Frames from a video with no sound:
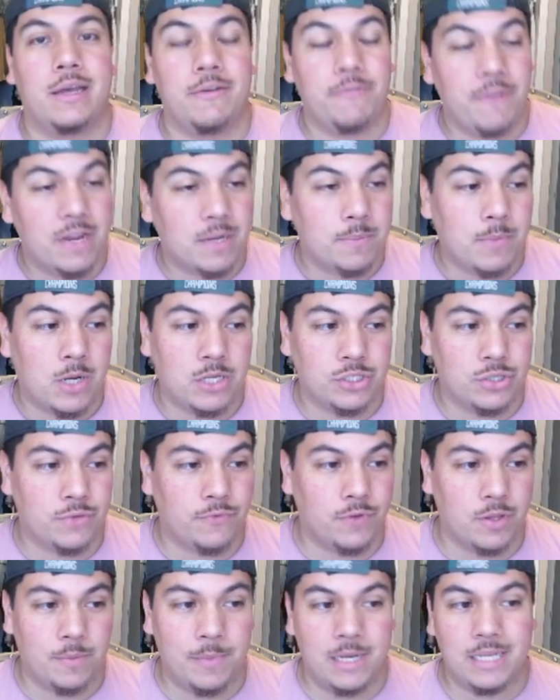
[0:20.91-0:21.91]
effect monster
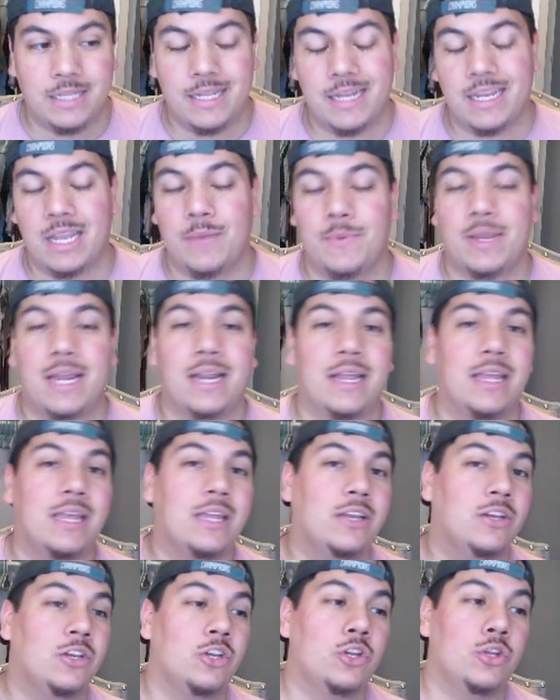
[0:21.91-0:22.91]
for the main deck, and we got a
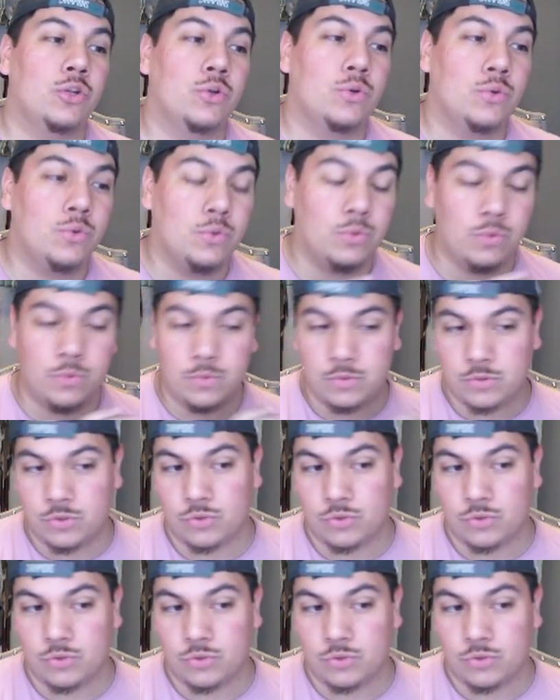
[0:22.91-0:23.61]
new